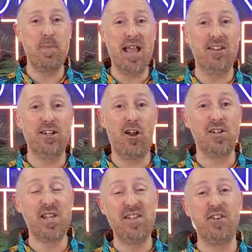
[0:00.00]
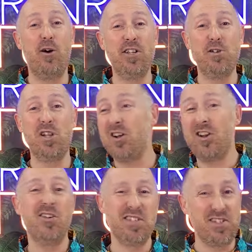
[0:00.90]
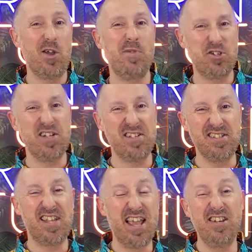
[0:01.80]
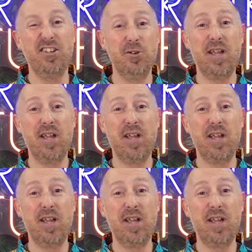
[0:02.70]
better than glass, even though I use glass. Glass is so much easier to get in